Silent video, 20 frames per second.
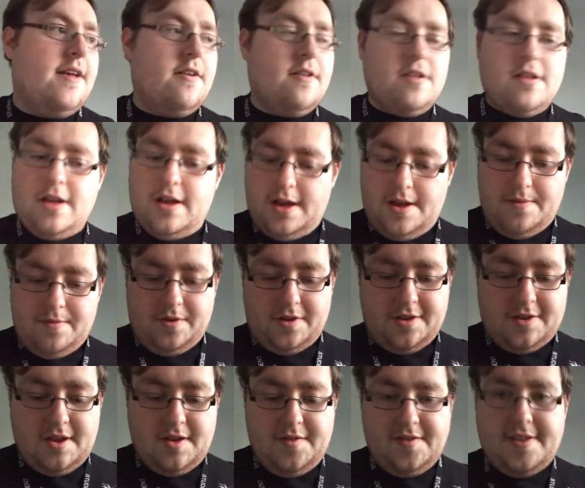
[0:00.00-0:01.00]

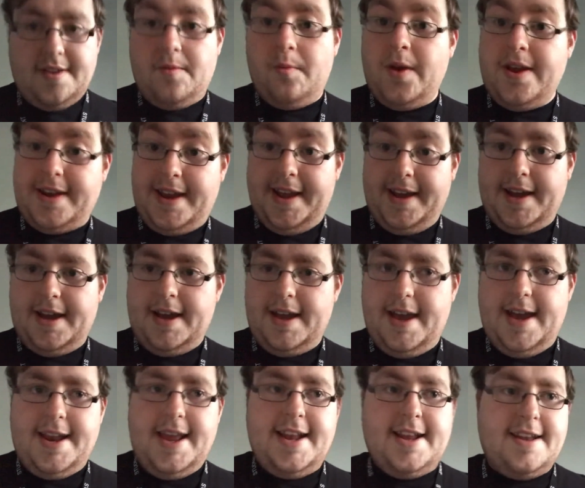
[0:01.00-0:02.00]
Conservative winning
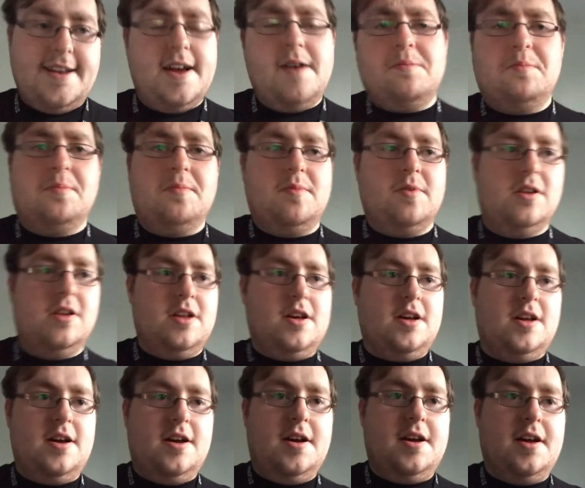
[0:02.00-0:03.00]
and ended up
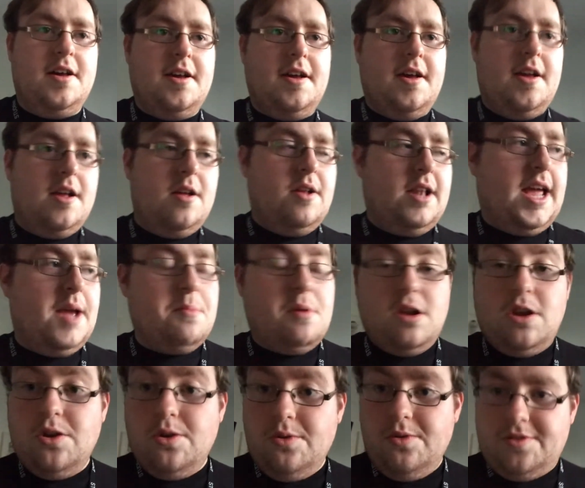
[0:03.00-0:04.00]
Labour
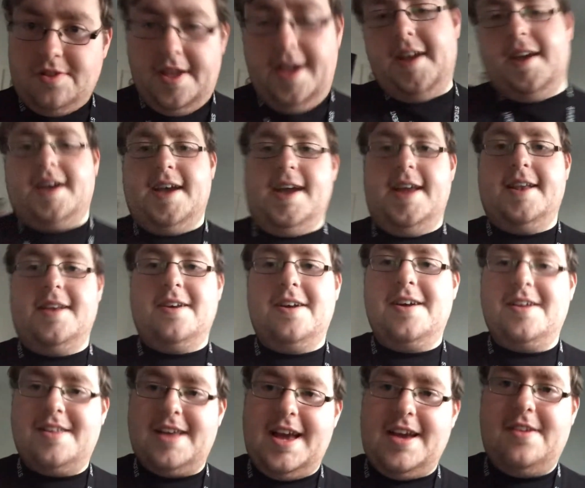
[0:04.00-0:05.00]
losing, and
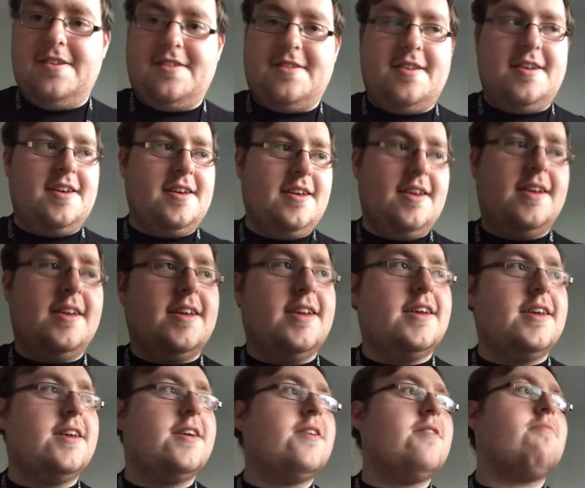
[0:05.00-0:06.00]
that
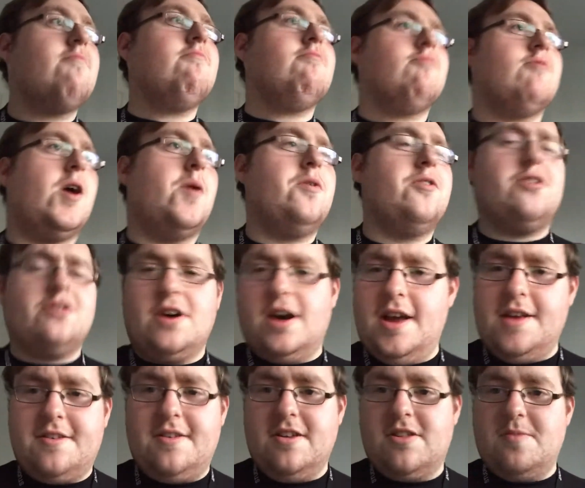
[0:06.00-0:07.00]
was kind
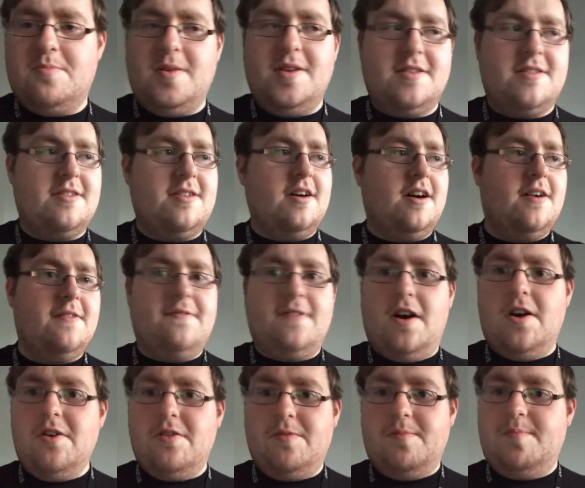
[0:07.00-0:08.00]
of such a bizarre
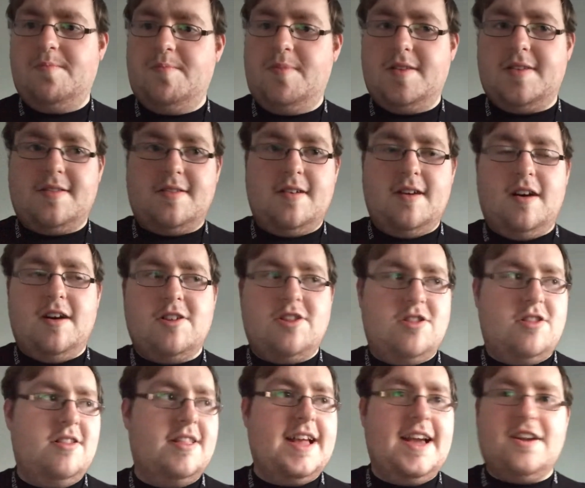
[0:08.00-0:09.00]

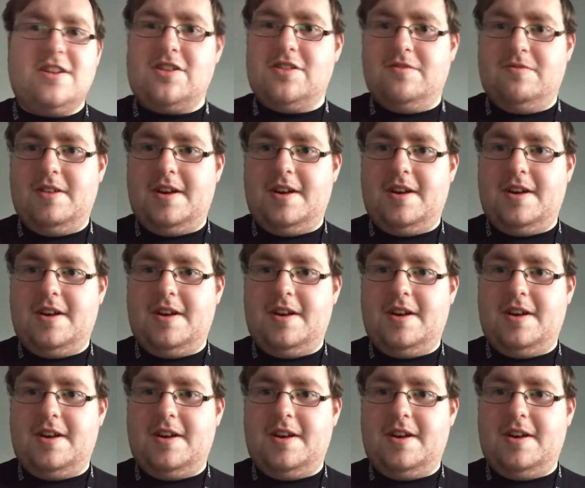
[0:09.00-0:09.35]
election.